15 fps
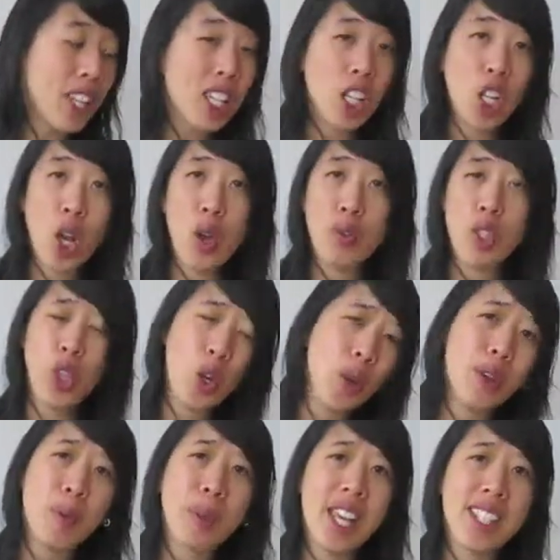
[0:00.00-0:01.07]
you know if you go
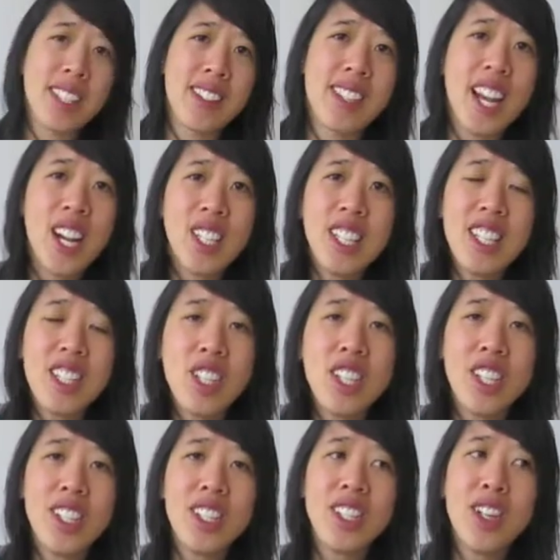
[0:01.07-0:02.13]
to a place that's air
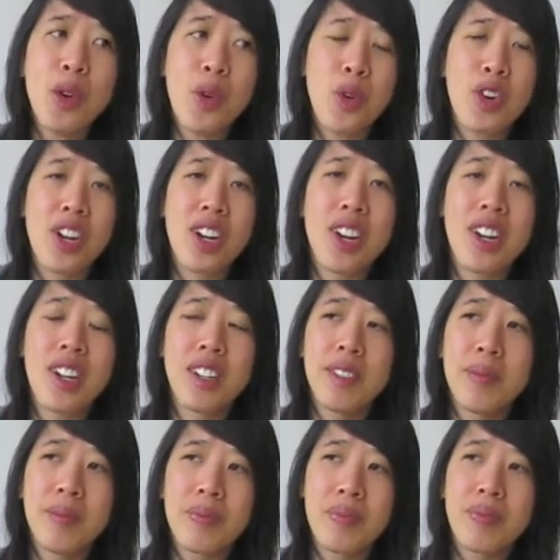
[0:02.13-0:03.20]
conditioned or
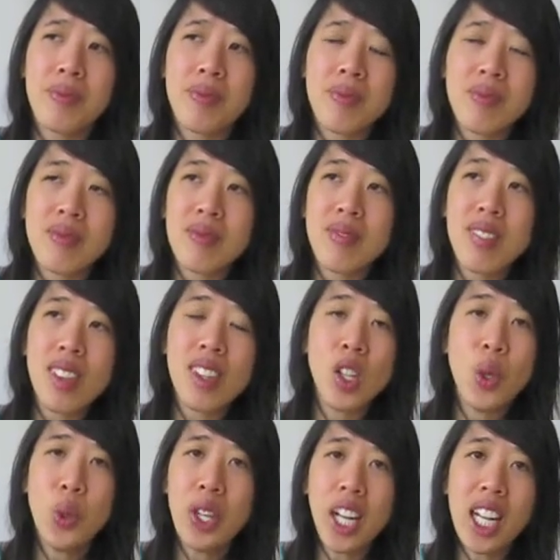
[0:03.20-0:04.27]

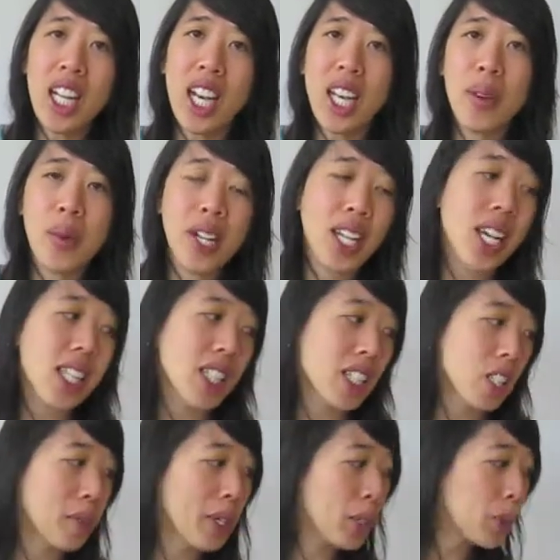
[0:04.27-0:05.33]
or at night when it gets a
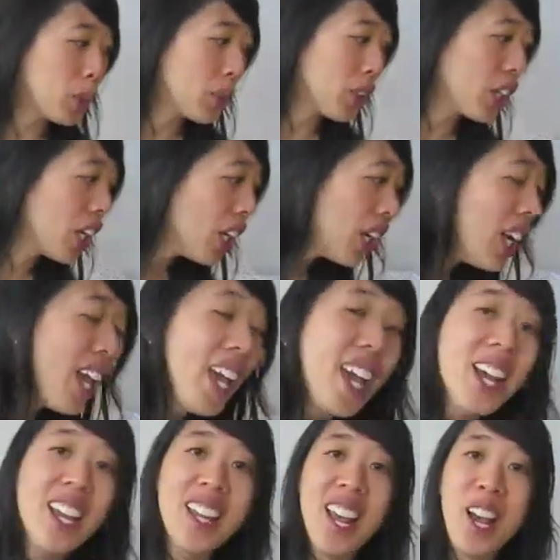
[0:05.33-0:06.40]
little bit cooler.
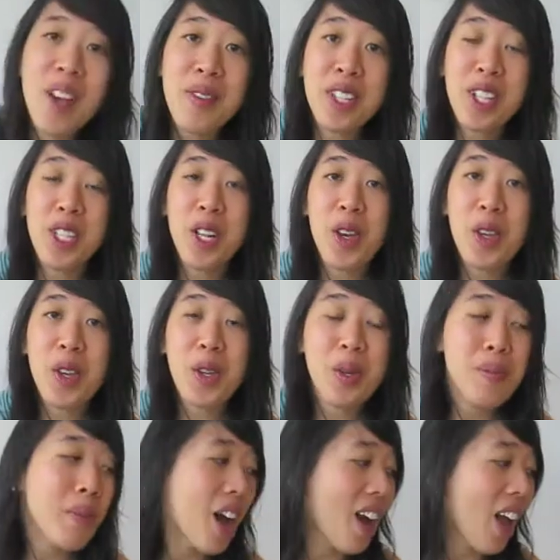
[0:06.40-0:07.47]
And now I'm going to show
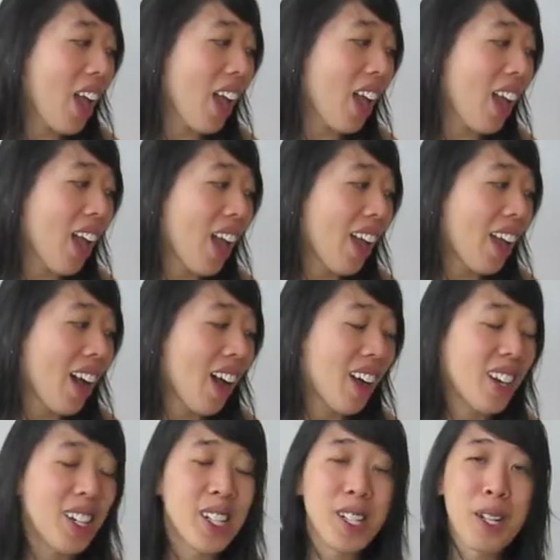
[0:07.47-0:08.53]
you my
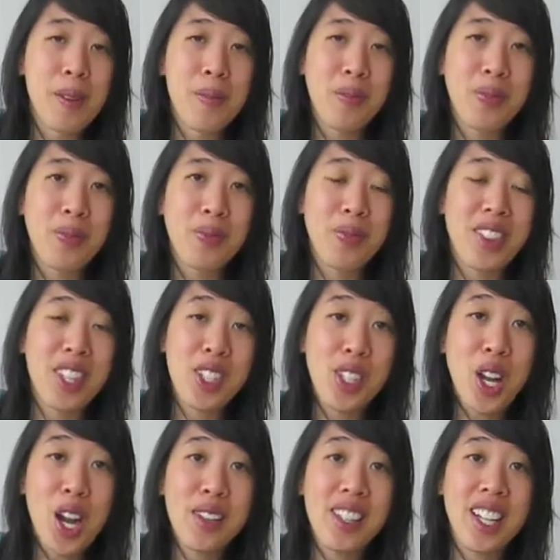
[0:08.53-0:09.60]
um, the
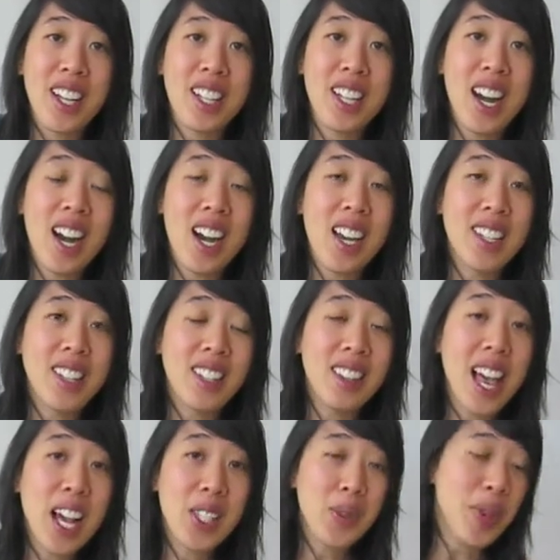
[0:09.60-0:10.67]
scarves that I got
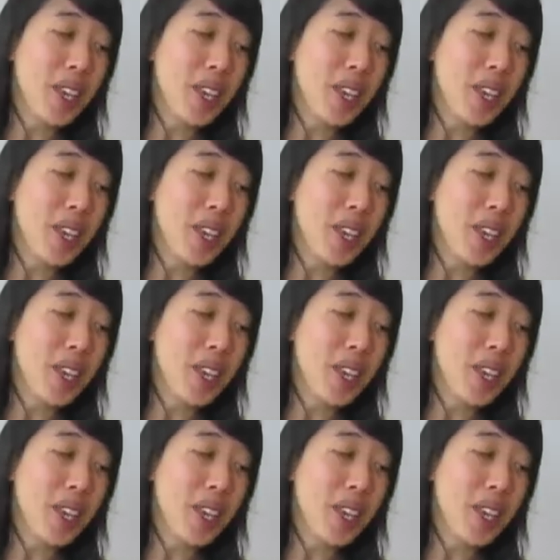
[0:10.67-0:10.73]
last